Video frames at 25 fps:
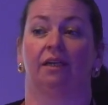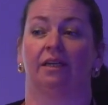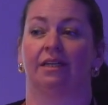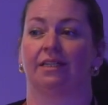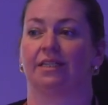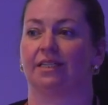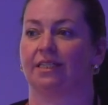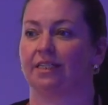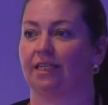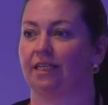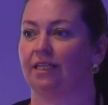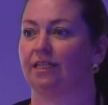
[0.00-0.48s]

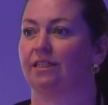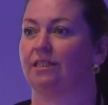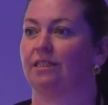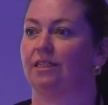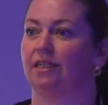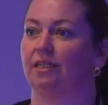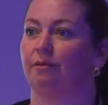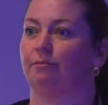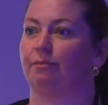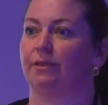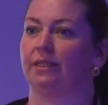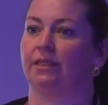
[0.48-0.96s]

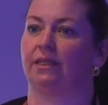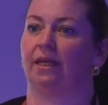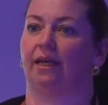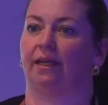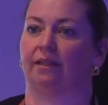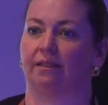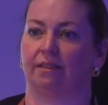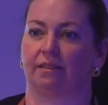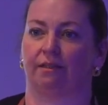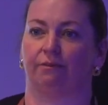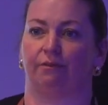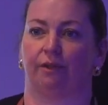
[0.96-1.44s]

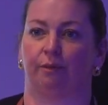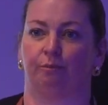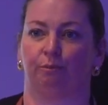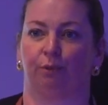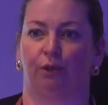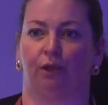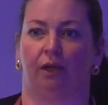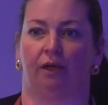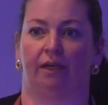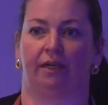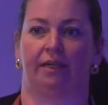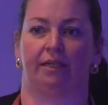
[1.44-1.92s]
16% of
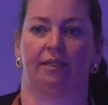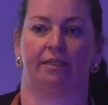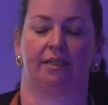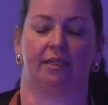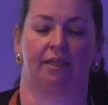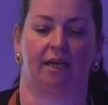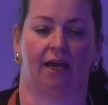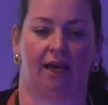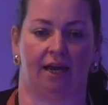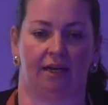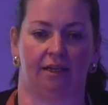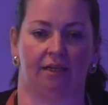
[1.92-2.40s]
employees
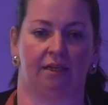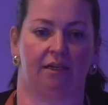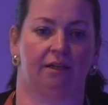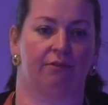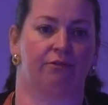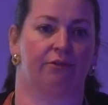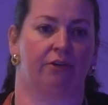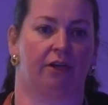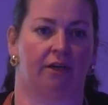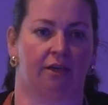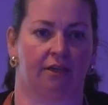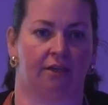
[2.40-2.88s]
in any
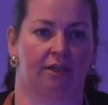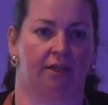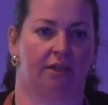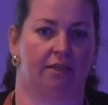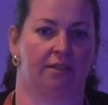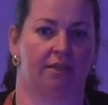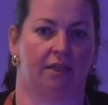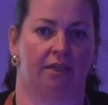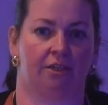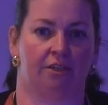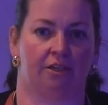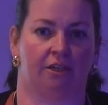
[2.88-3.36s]
given
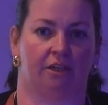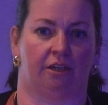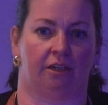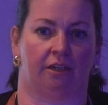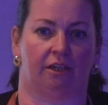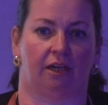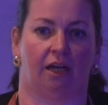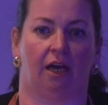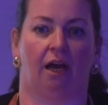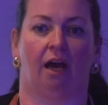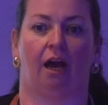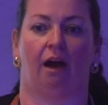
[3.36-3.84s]
organisation